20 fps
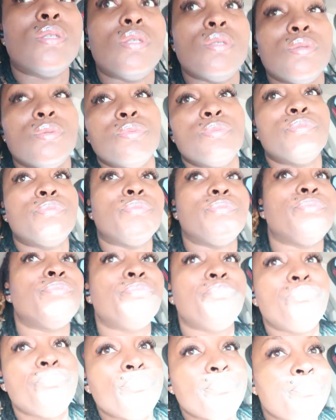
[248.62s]
to do.
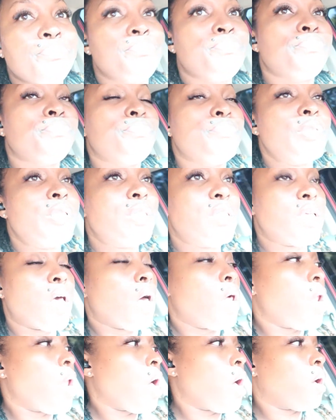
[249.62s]

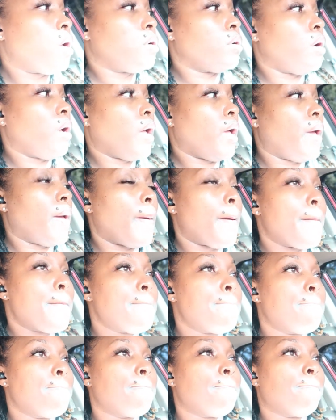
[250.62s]
So long, okay?
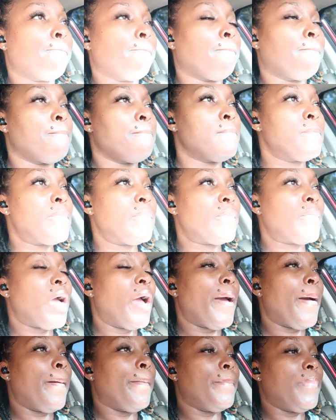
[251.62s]

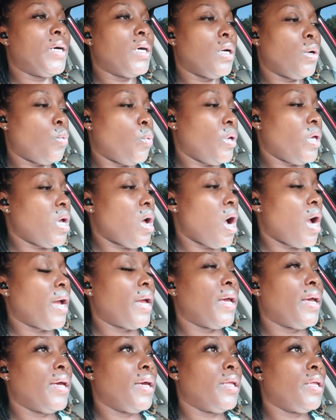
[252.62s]
But we are
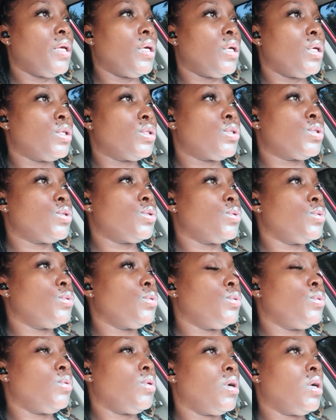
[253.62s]
headed
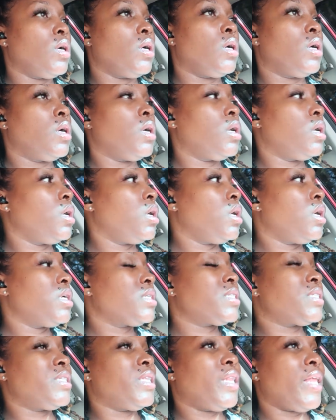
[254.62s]
to
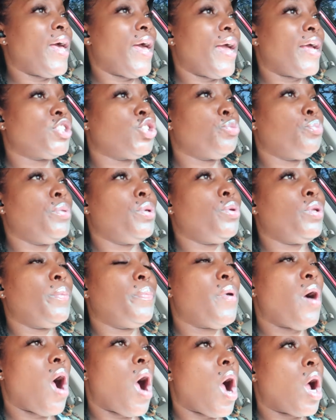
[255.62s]
Slash Beauty
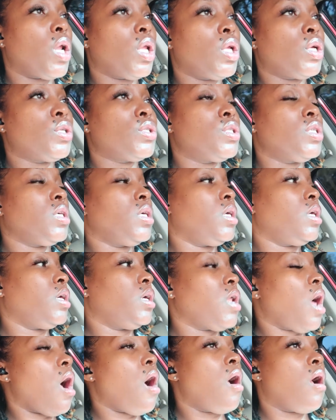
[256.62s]
Parlor to
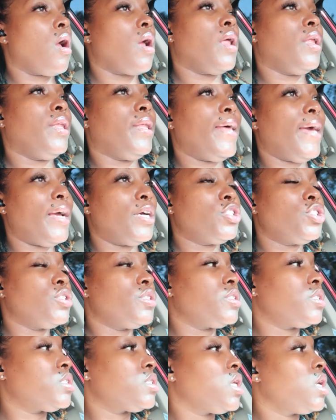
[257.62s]
get our
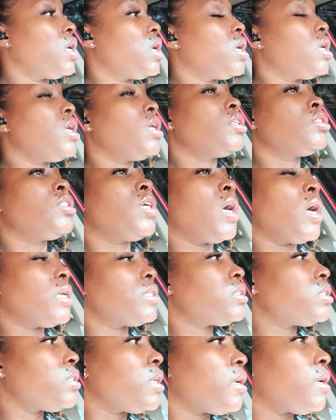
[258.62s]
lashes
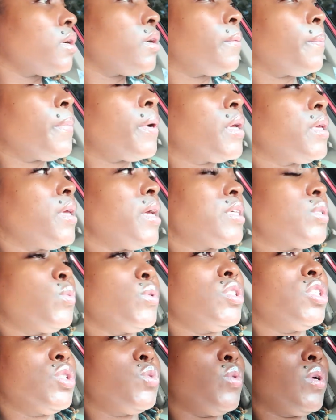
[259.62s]
touched up. Yes,
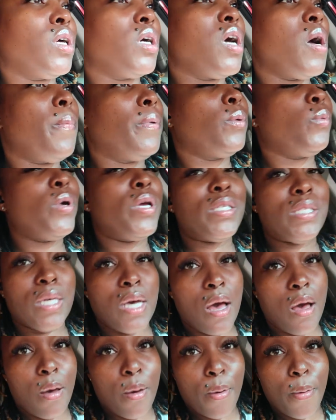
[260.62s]
we just went a couple of weeks
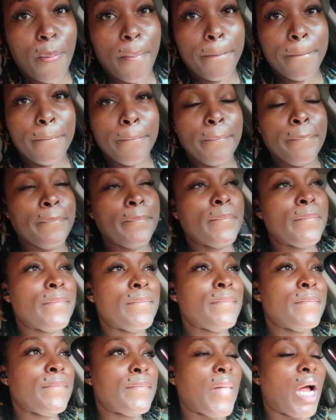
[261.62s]
ago,
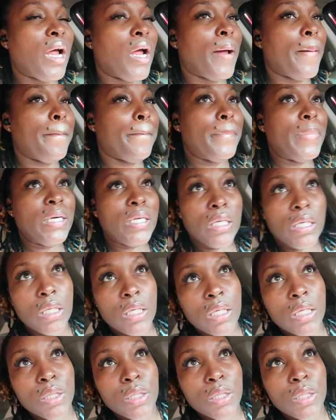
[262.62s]
but